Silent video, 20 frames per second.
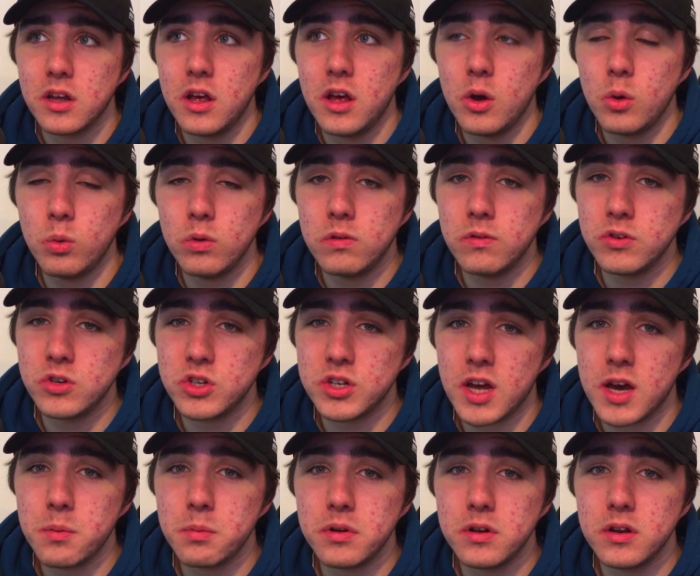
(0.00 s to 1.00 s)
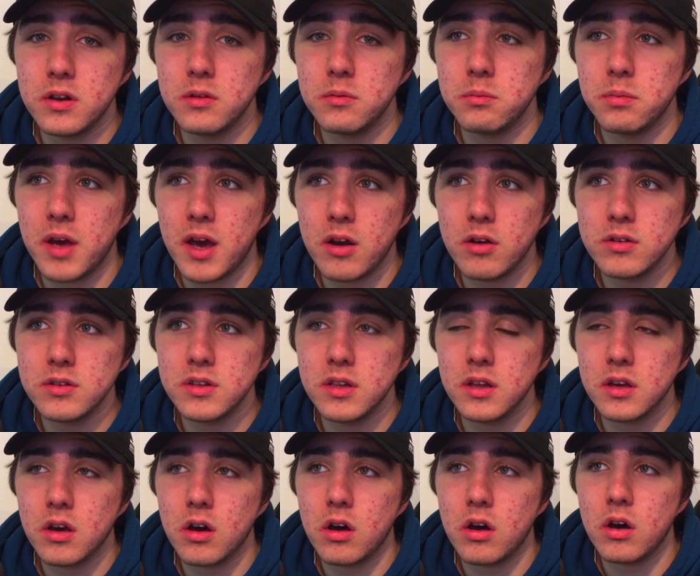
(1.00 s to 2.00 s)
with Verstappen and Perez in the
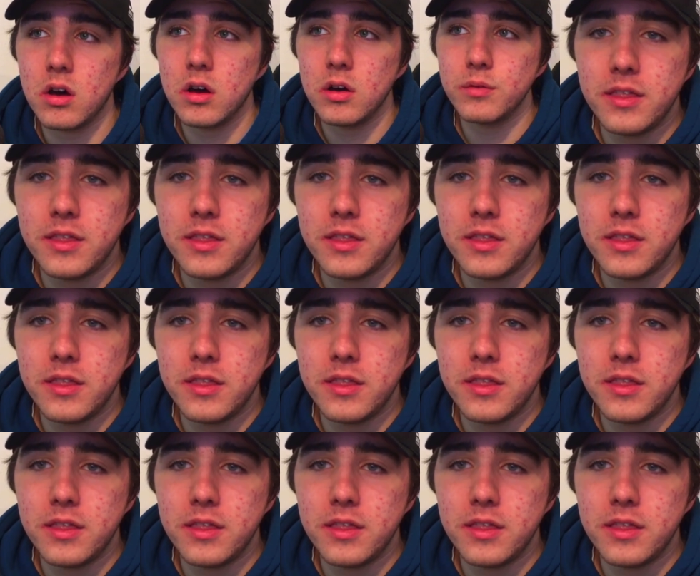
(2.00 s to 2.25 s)
car,